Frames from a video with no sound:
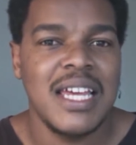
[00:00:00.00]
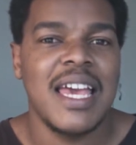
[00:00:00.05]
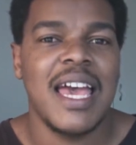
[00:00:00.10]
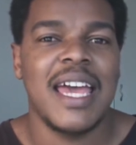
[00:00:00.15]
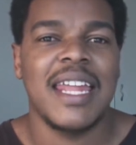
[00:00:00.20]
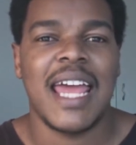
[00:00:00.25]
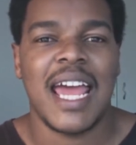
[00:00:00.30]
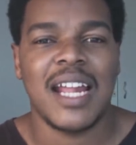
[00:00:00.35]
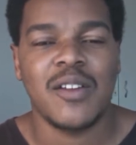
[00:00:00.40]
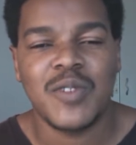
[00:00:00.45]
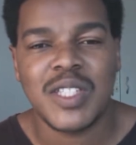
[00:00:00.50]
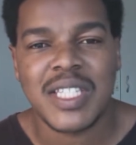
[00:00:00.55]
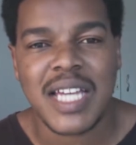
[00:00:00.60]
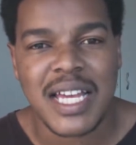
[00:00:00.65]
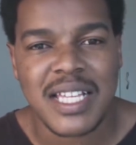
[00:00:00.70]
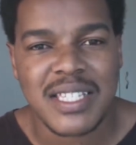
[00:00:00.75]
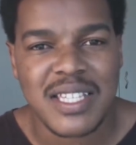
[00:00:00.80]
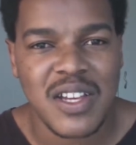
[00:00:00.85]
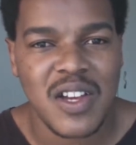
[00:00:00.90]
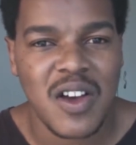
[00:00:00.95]
and
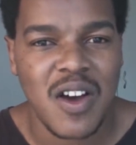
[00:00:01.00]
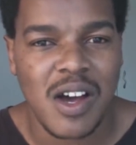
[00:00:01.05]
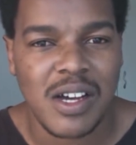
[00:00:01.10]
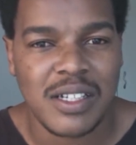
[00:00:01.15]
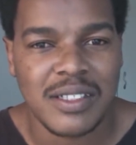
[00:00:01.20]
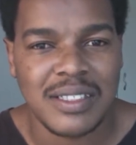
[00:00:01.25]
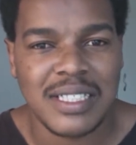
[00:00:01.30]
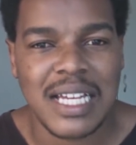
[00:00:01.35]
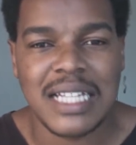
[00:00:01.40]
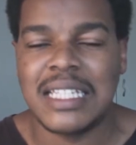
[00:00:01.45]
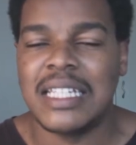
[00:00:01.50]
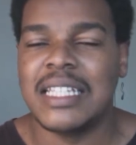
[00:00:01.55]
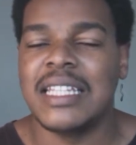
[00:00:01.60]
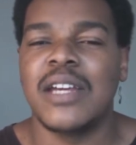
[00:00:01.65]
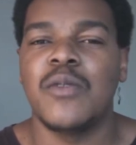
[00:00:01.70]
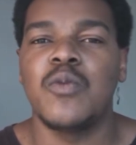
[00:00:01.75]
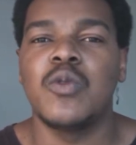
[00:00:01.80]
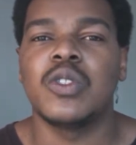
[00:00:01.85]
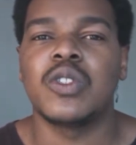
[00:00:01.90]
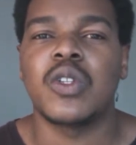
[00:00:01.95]
advertising costs, and then they
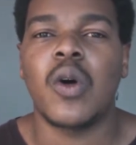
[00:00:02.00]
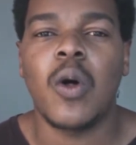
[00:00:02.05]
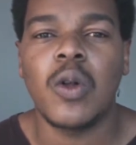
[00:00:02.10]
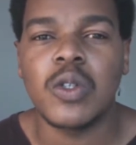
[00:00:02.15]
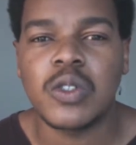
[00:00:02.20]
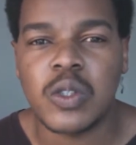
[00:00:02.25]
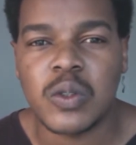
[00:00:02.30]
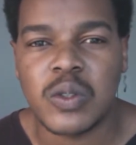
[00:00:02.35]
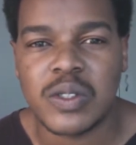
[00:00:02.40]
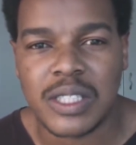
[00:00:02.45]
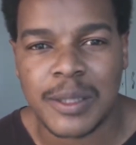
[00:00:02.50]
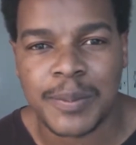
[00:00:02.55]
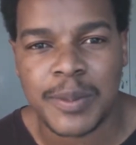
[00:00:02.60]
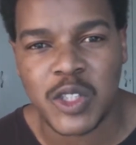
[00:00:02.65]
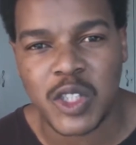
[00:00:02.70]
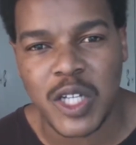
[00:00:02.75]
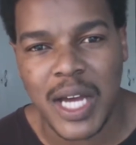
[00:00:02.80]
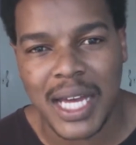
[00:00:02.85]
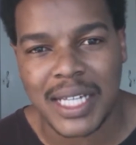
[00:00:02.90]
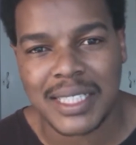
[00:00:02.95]
will also
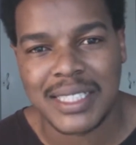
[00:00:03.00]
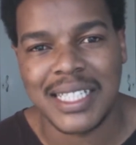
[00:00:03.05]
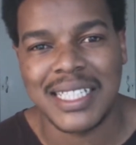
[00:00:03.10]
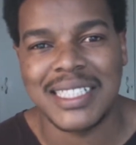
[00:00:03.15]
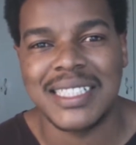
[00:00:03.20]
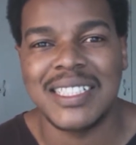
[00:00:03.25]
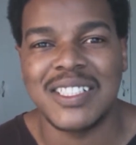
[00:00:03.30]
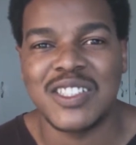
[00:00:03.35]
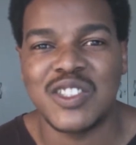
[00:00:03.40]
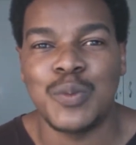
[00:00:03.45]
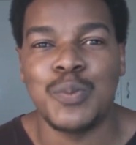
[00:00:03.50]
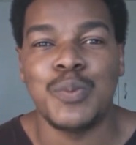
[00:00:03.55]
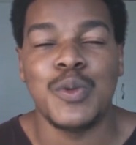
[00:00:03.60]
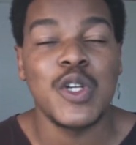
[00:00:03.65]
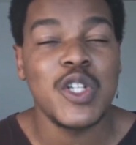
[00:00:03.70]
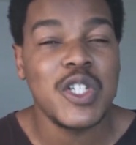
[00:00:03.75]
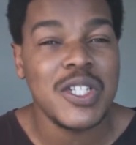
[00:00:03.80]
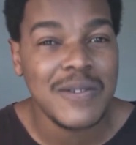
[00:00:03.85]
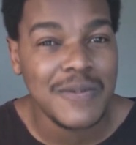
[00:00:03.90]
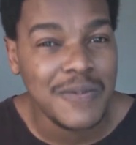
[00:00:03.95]
subtract the
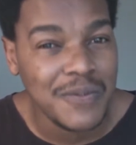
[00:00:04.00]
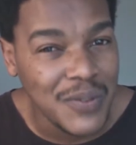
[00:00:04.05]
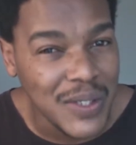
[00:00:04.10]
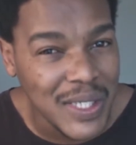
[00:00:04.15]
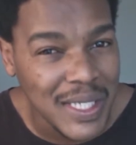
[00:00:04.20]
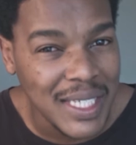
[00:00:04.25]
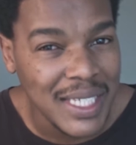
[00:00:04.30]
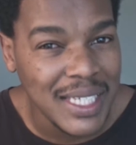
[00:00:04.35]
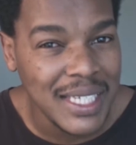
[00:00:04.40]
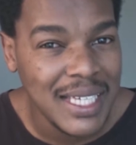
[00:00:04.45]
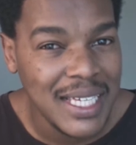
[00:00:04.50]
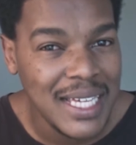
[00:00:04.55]
distribution fee.